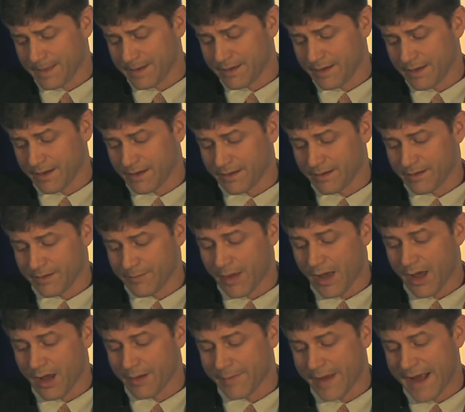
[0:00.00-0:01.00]
The
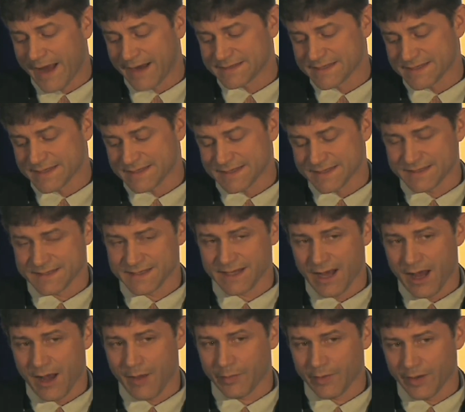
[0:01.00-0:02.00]
bottom axis is
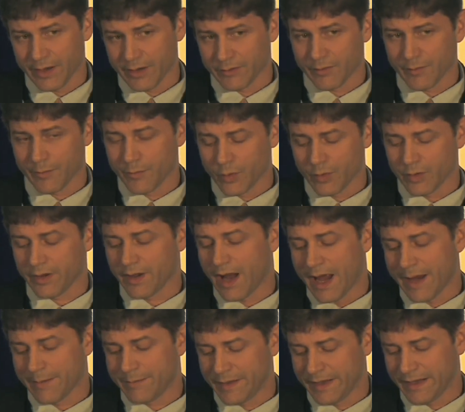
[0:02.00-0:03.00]
the operator reported
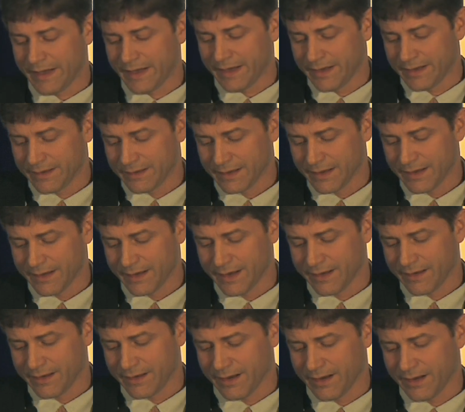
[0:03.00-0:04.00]
IP, and
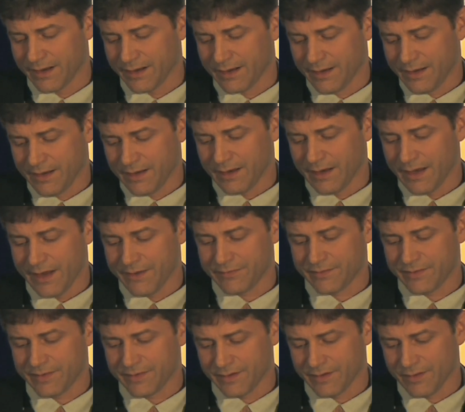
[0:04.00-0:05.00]
then the
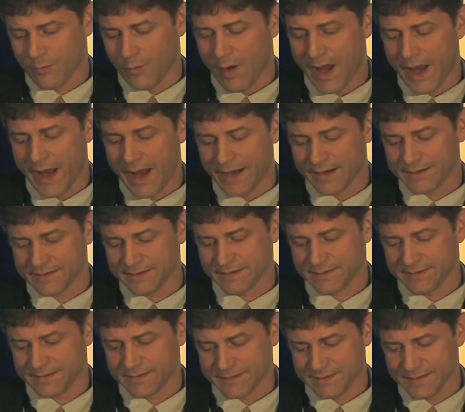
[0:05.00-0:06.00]
left
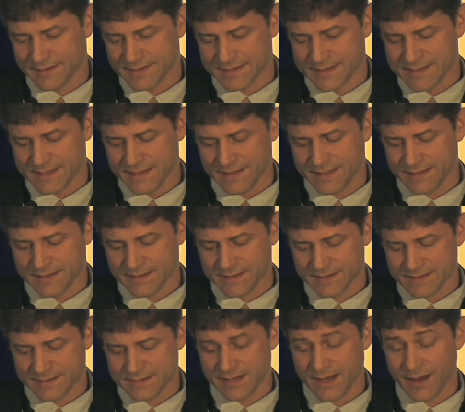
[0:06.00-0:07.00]
y-axis is the
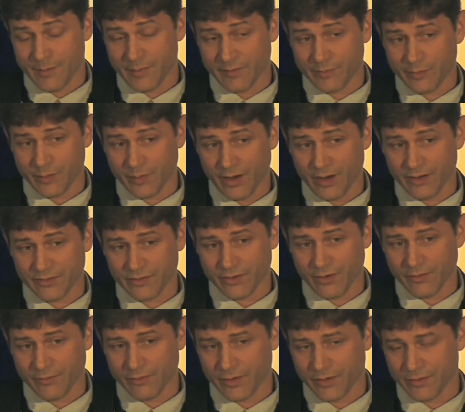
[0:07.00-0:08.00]
sum of
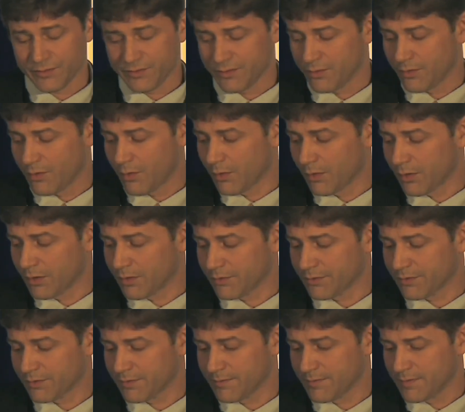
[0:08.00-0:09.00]
production over those 2
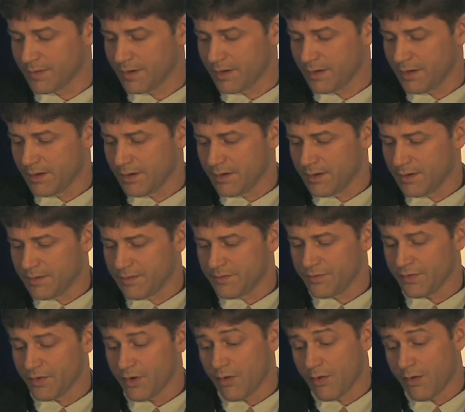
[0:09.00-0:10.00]
quarters.
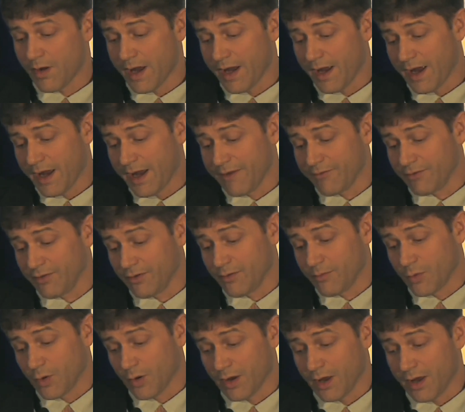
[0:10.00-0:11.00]
So I have a
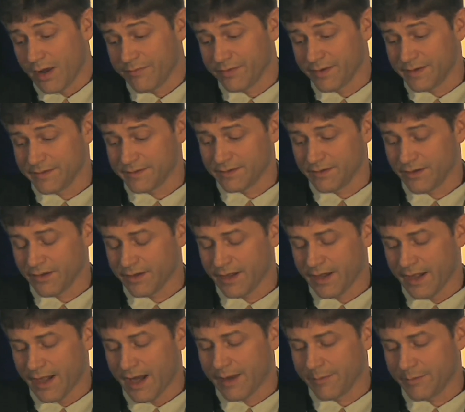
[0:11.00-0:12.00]
little more confidence in
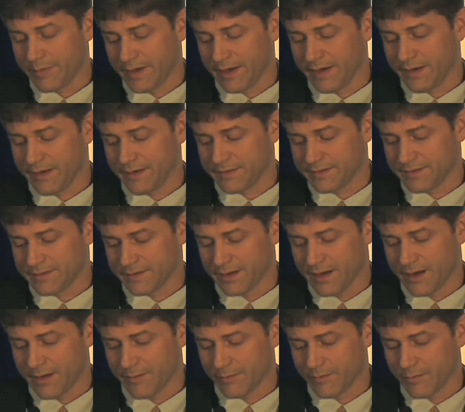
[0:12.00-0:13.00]
looking at IPs
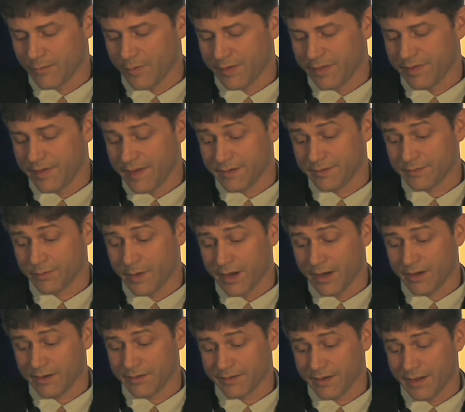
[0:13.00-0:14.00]
with these
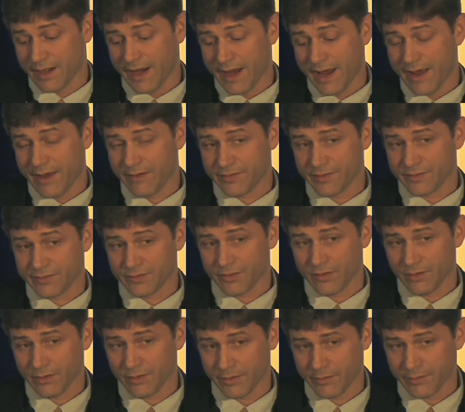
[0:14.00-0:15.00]
wells than I have
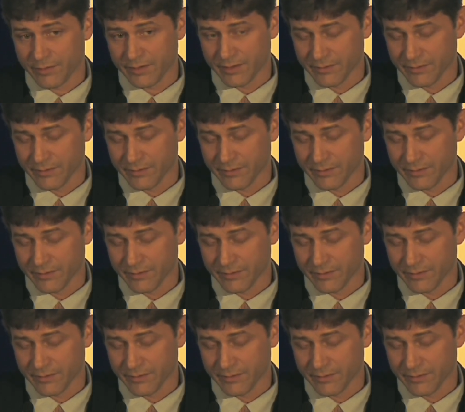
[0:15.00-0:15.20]
historically with